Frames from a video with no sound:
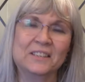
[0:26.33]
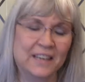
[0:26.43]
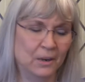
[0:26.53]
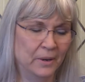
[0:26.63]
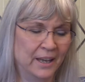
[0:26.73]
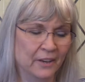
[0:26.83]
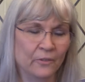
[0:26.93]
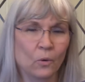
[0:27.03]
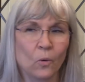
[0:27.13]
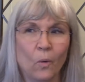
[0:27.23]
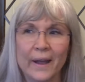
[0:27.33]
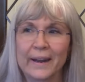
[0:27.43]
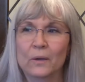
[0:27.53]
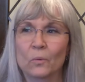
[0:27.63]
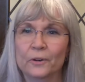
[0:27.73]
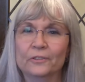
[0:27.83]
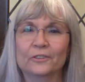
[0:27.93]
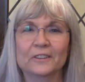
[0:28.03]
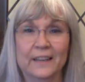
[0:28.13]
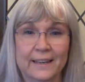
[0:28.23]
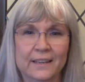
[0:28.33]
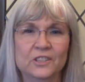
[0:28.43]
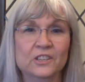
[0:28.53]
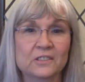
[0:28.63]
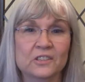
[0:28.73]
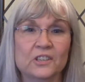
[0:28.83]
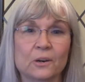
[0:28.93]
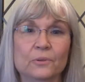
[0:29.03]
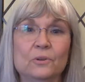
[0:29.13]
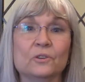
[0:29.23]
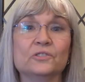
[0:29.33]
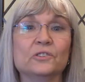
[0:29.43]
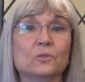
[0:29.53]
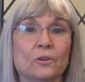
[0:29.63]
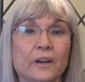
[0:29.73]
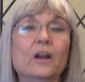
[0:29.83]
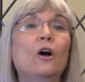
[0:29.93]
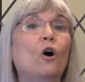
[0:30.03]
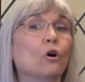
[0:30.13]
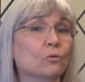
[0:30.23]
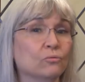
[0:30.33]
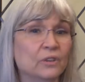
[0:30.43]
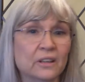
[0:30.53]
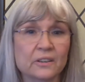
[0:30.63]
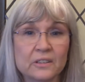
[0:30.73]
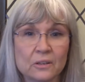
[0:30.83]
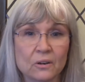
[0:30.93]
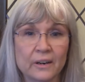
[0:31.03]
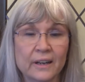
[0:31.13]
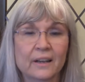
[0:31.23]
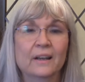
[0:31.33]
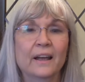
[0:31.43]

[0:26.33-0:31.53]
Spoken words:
Today we have quite a wonderful lady, and she's going to share with you her story, her real story.